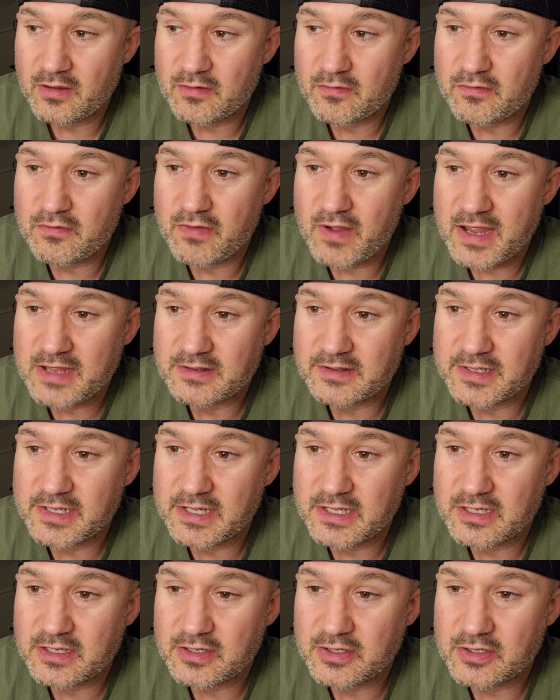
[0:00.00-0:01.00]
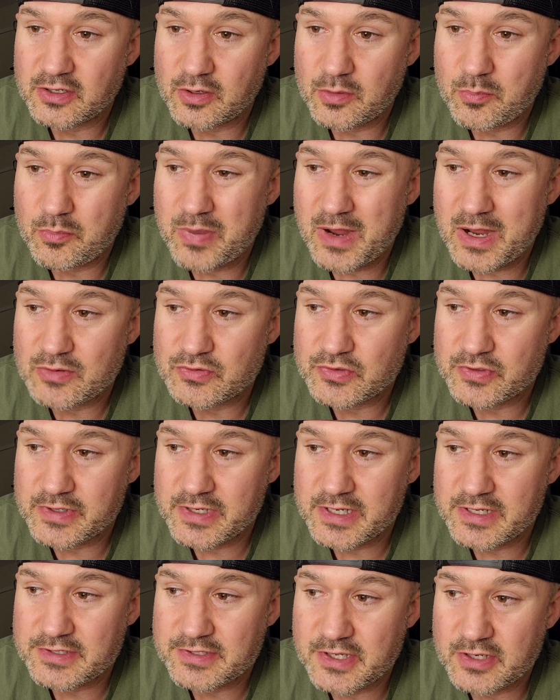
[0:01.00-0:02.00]
violate your
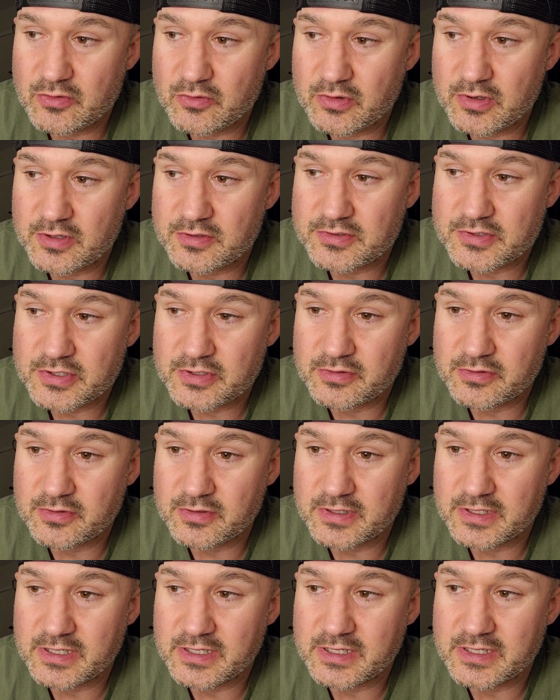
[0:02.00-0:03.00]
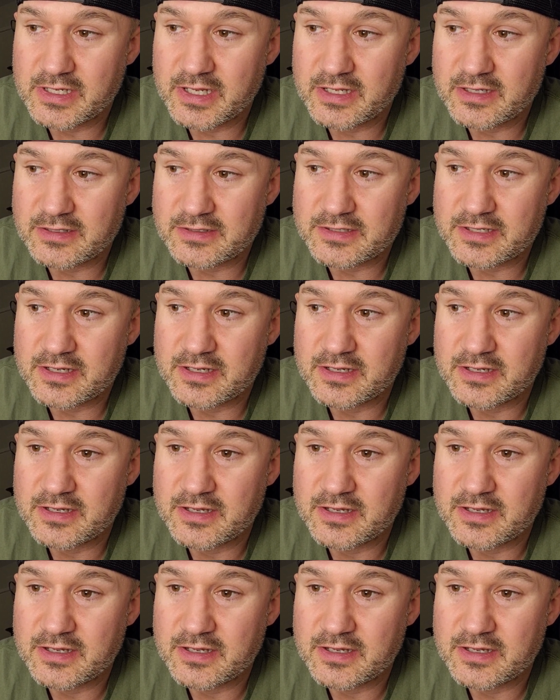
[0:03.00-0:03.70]
boundaries in order to get,